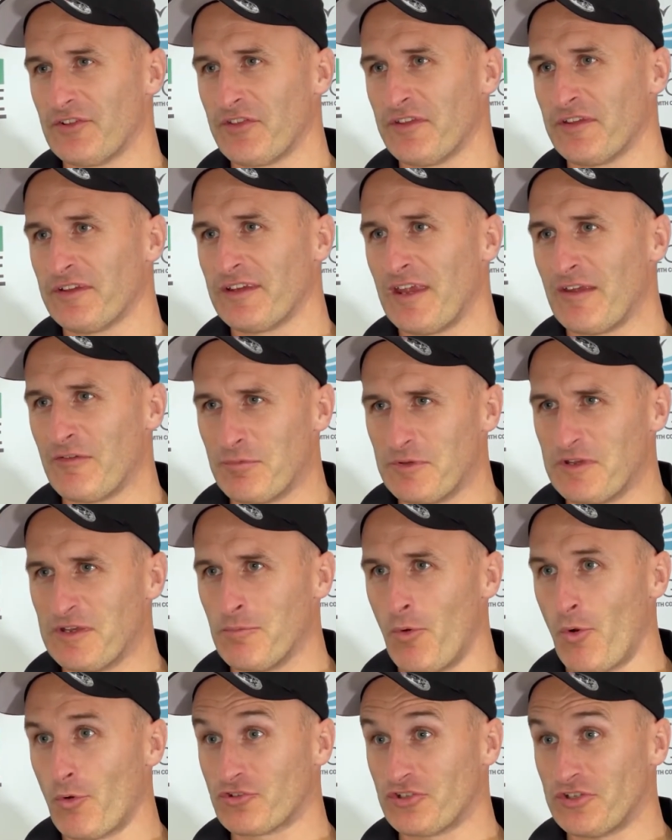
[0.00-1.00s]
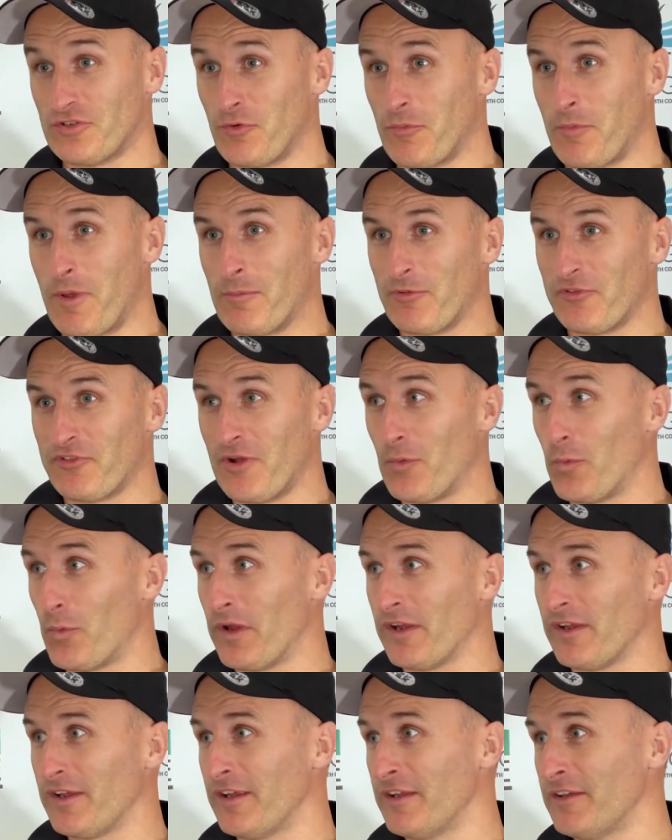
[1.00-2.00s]
I think everybody emotionally remembers that
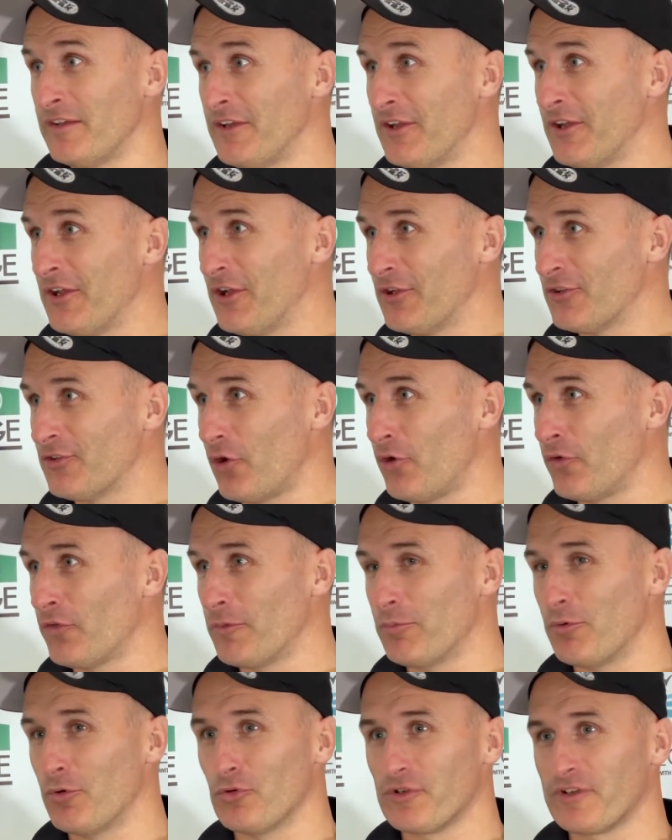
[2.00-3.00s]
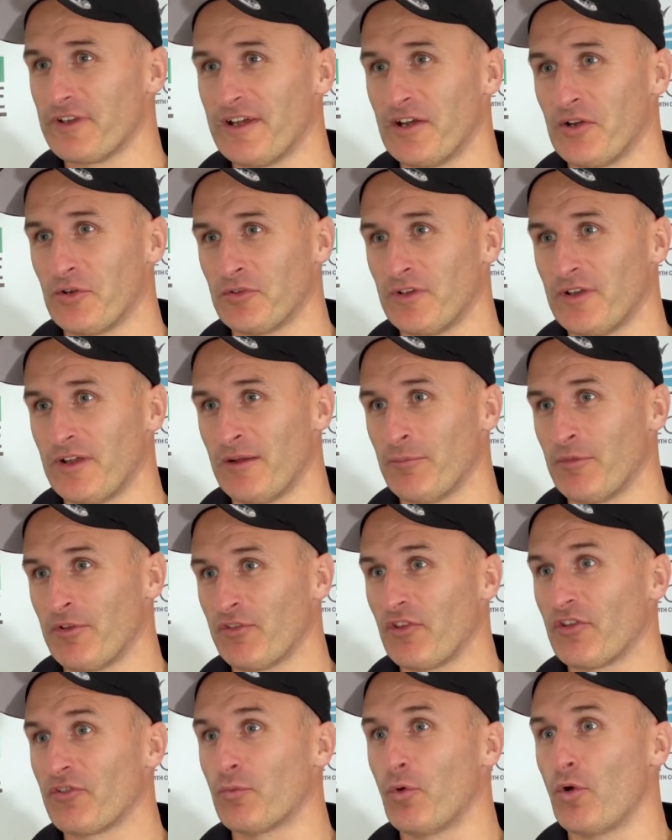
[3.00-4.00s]
winger dotting the ball down. Yeah, um, yeah. Um, it's
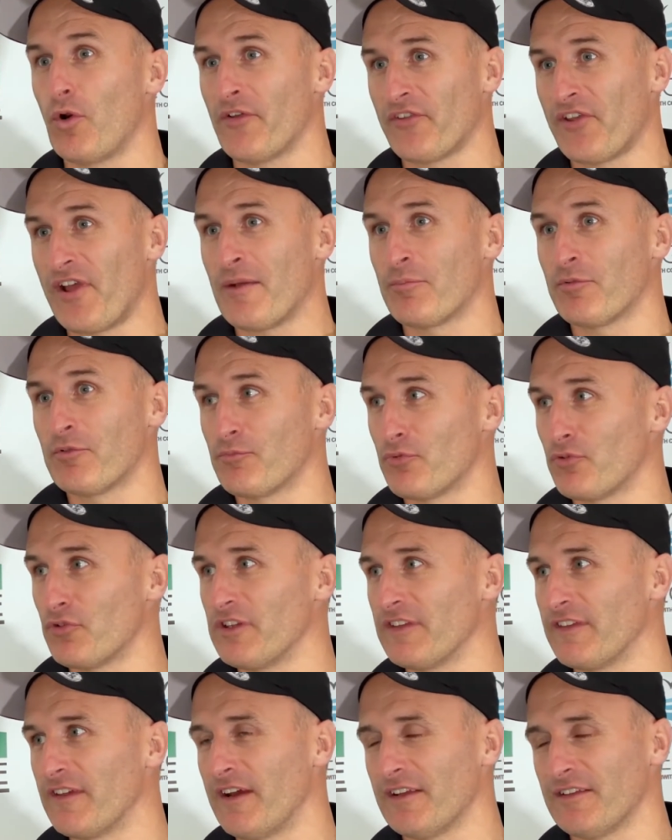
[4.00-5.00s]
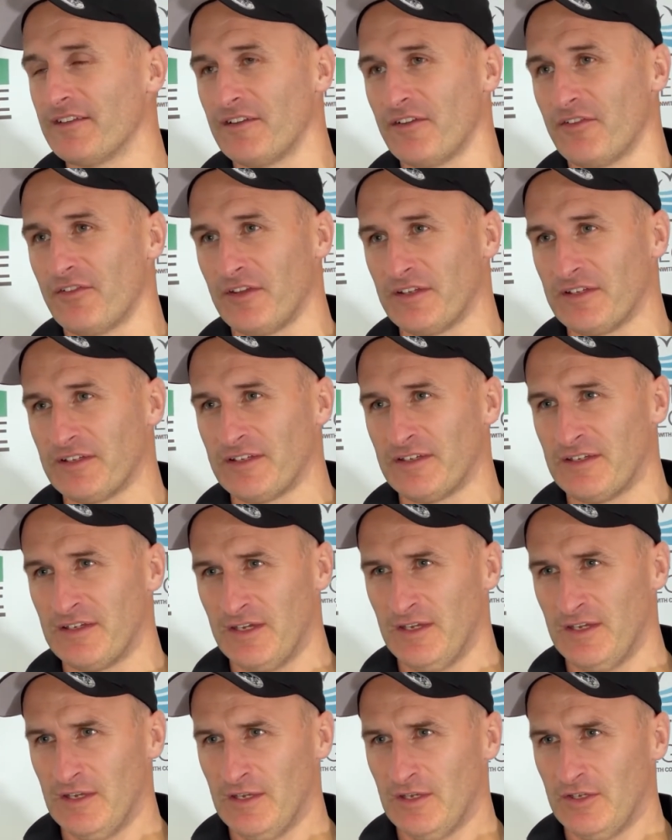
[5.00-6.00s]
just what's happened pre that. And I think,
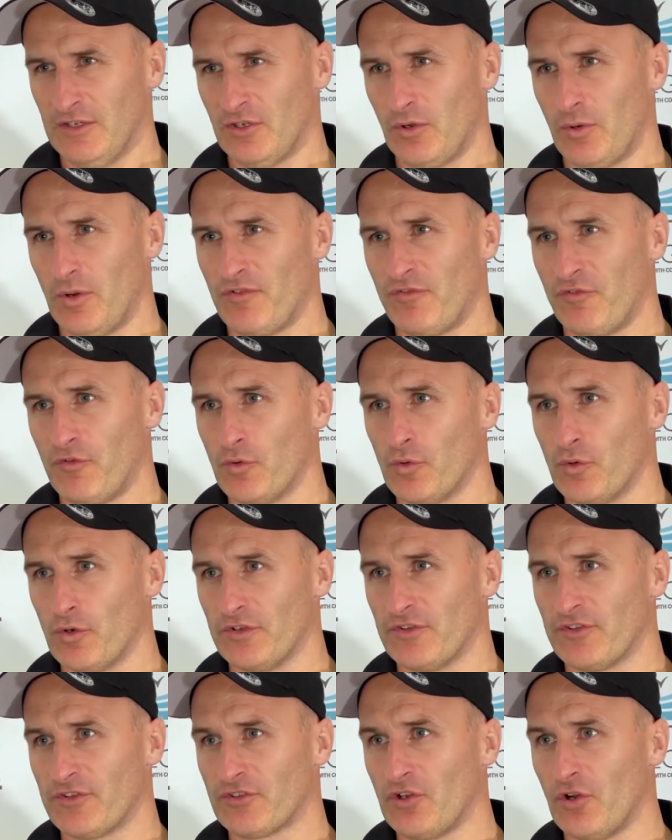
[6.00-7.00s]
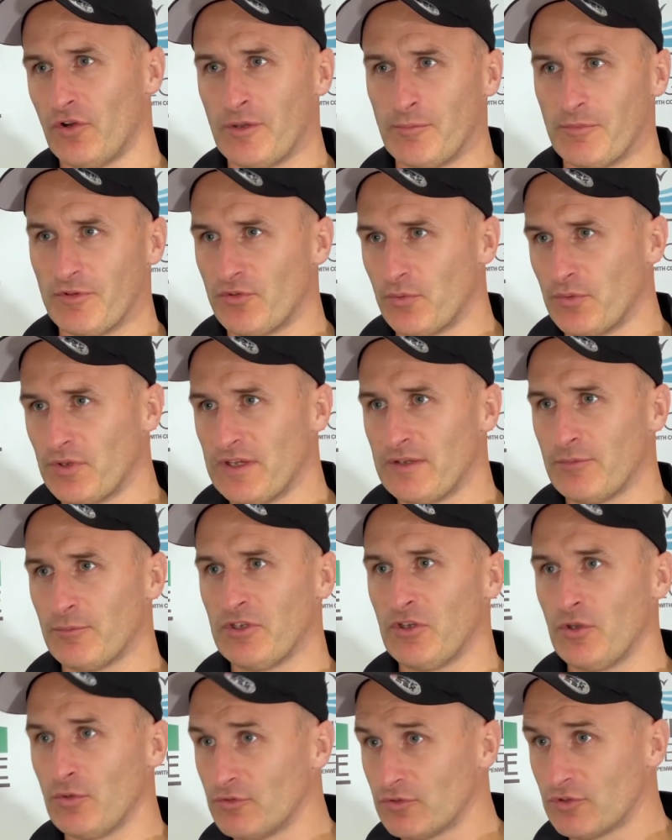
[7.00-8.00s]
you know, our forwards got in between. We
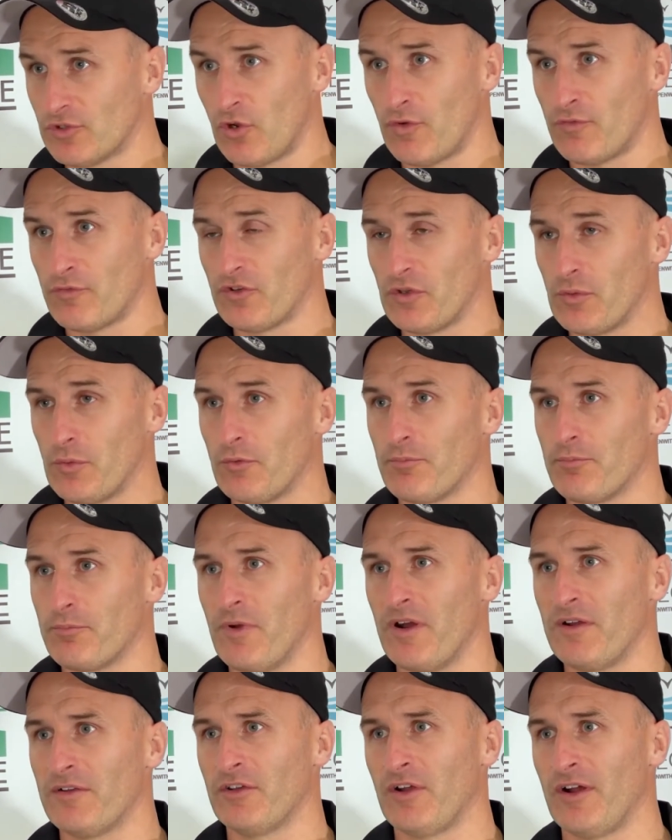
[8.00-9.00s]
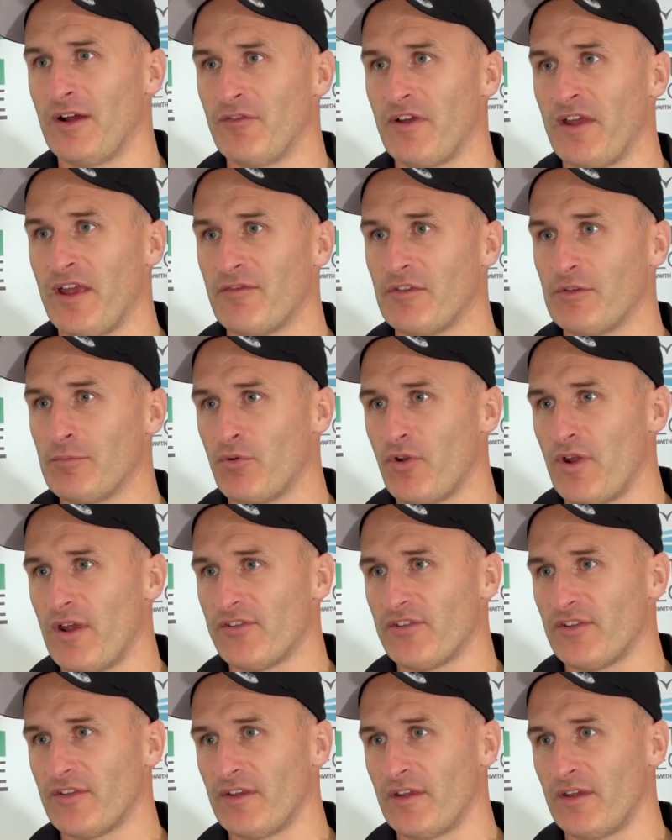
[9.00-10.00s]
knew Coventry would, you know, have a heavy
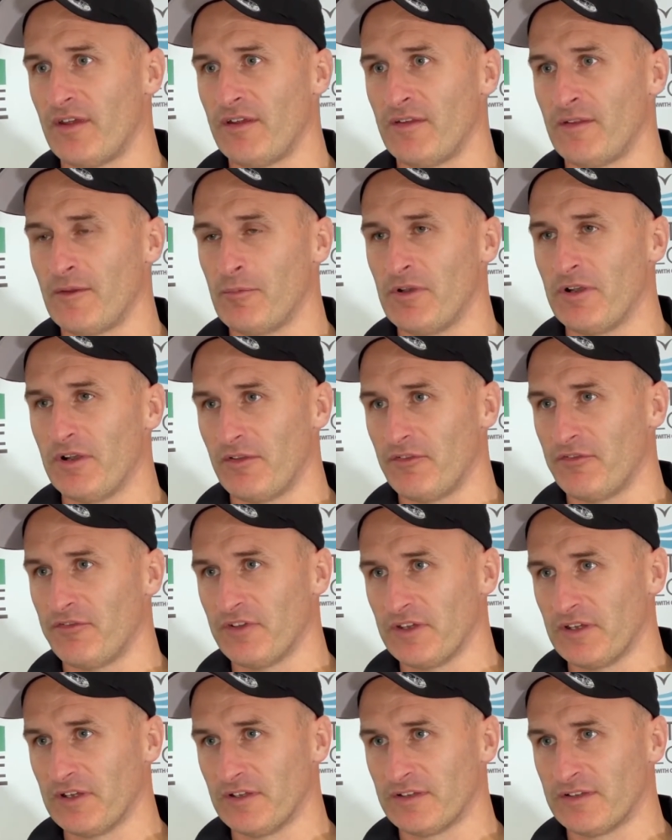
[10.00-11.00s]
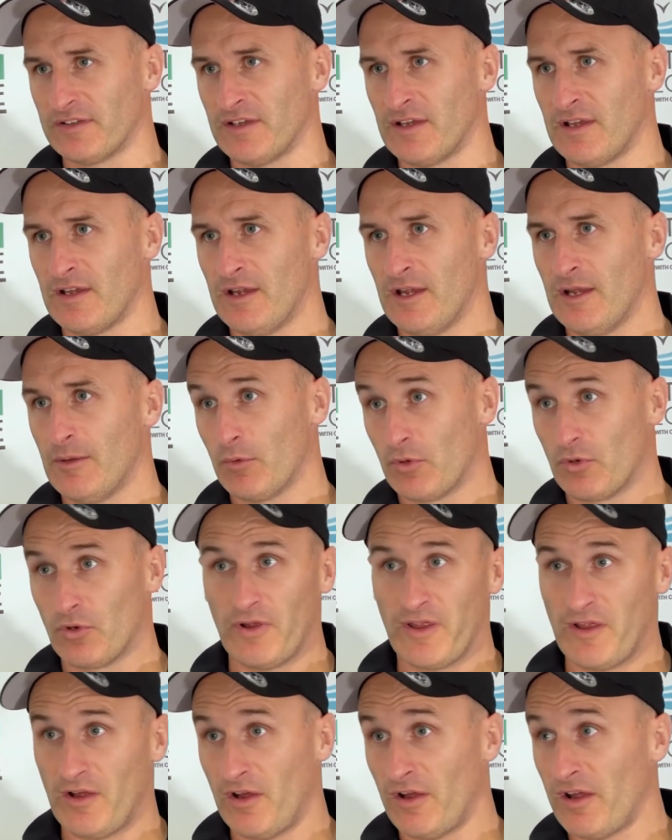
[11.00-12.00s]
press in the in the middle of the field. We
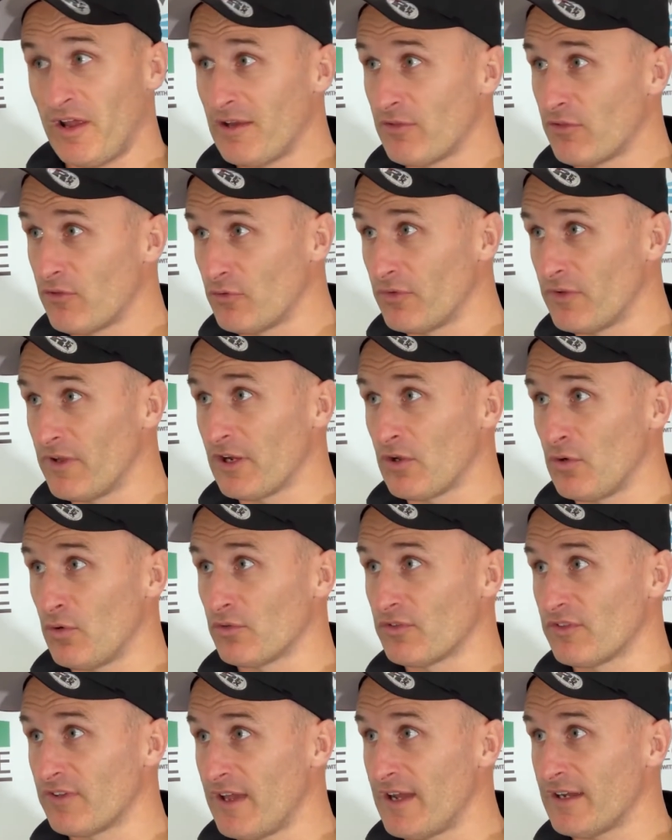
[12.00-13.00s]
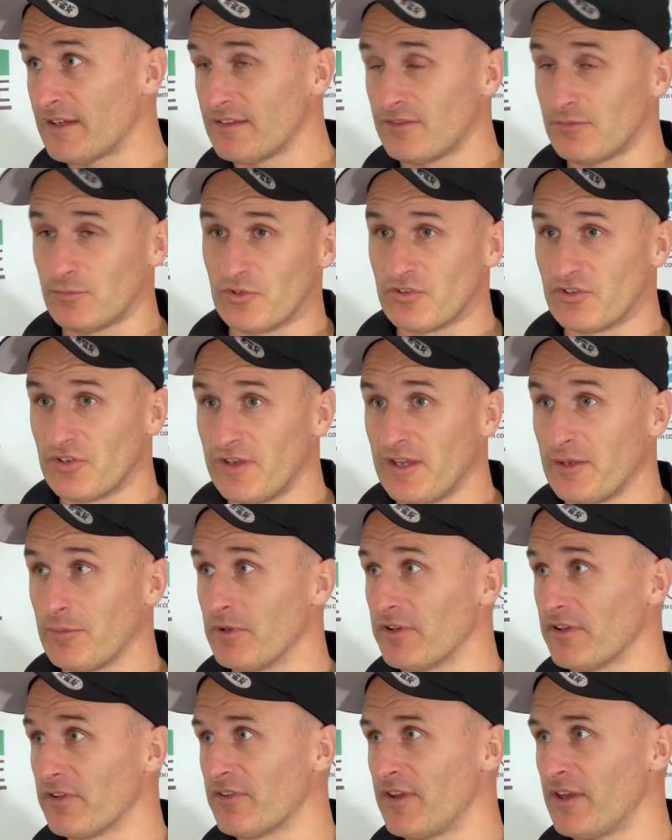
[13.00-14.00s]
got our head through that contact, which
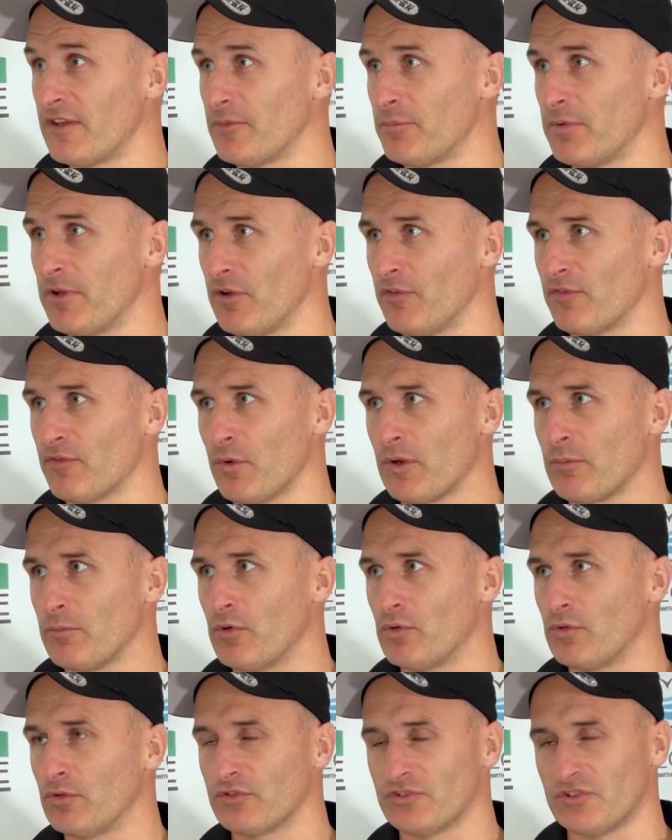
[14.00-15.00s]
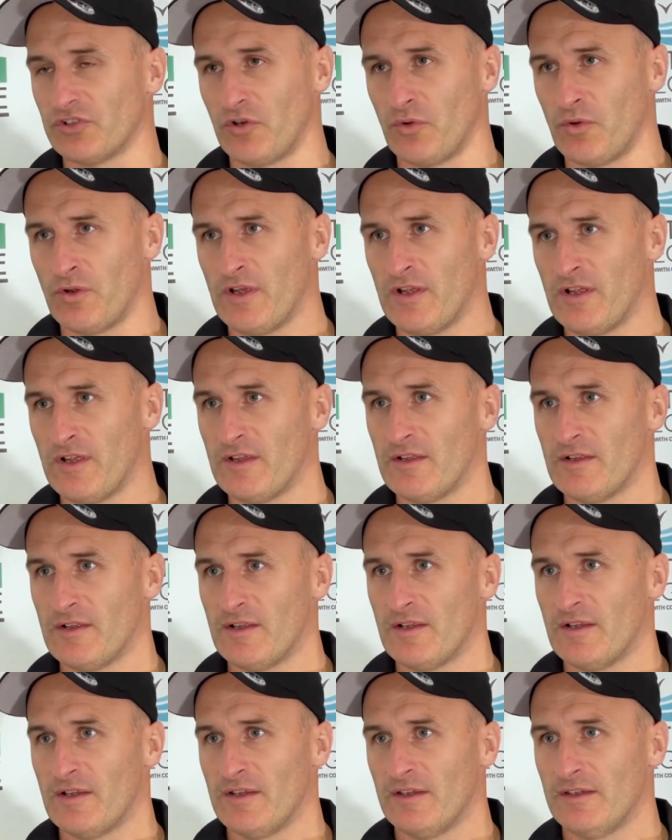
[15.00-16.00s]
enabled us then to play off quick ball. So,
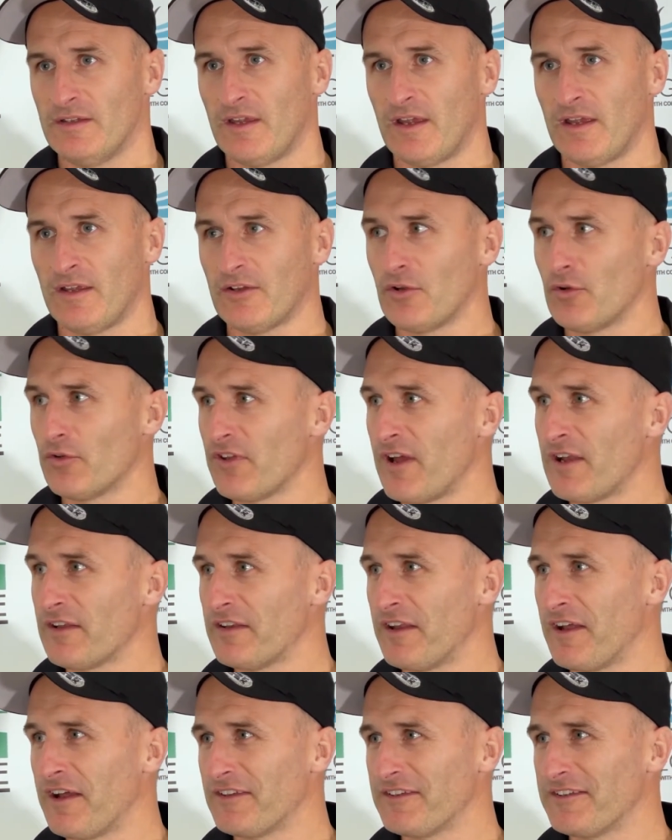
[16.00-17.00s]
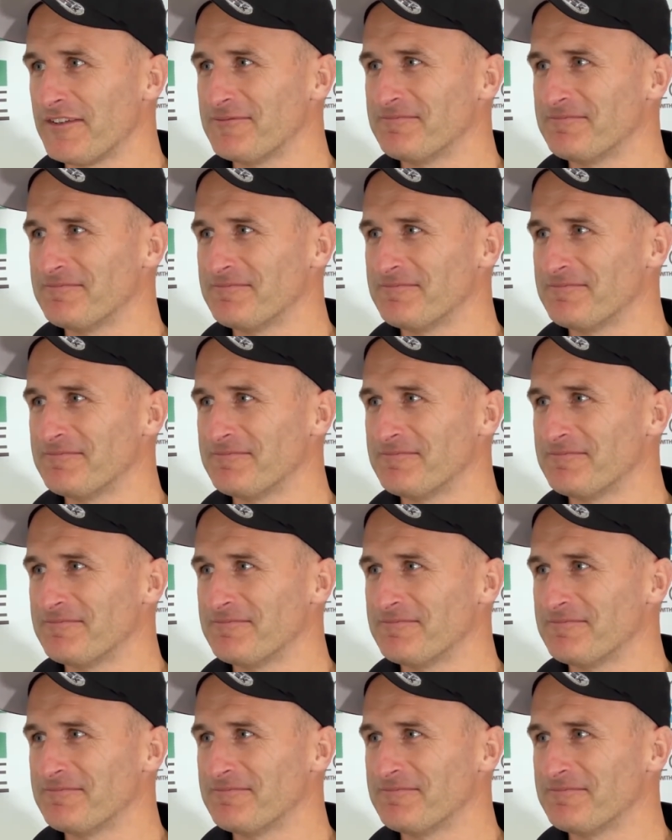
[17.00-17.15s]
yeah, it goes hand in hand.